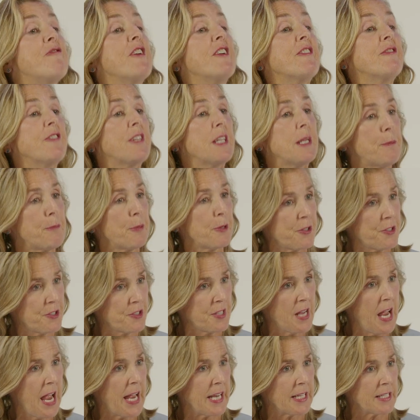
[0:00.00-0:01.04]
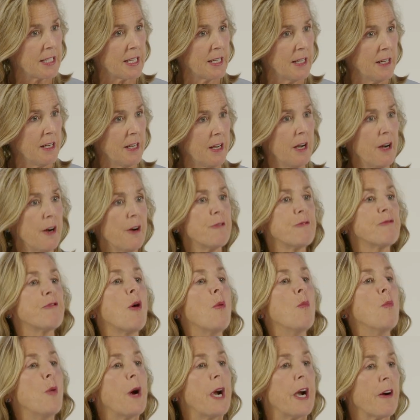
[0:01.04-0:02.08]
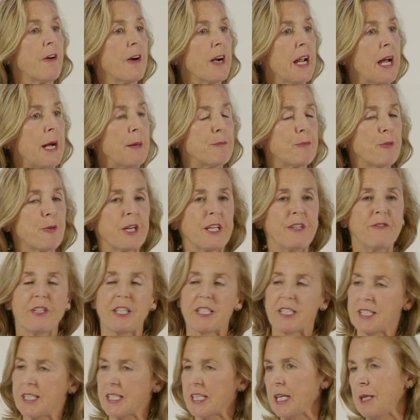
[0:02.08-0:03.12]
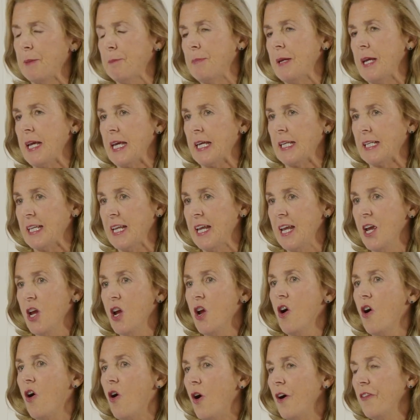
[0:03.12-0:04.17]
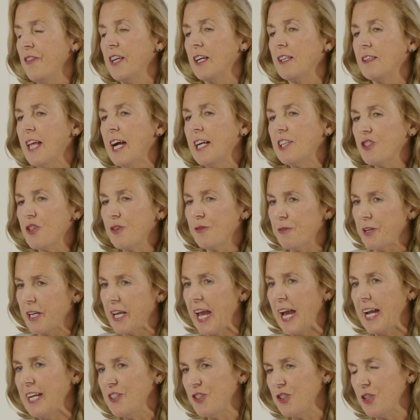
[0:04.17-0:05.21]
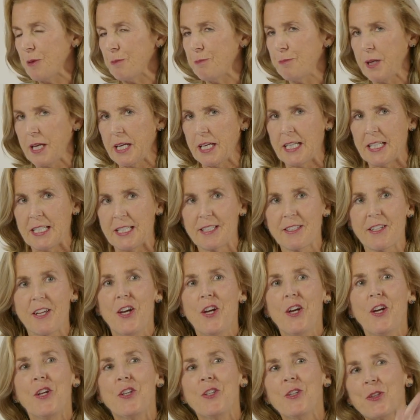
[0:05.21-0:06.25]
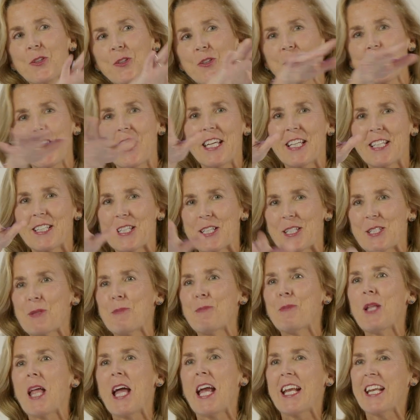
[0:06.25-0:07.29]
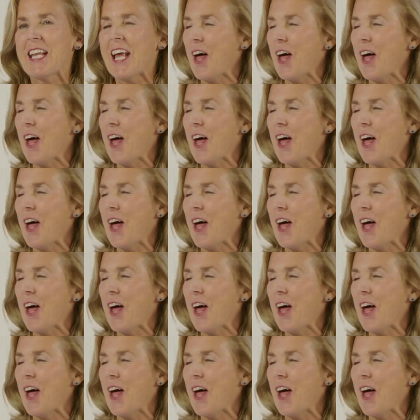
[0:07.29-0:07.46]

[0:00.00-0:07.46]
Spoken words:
50% from where it had previously been. On the electrification piece, you'll see it displayed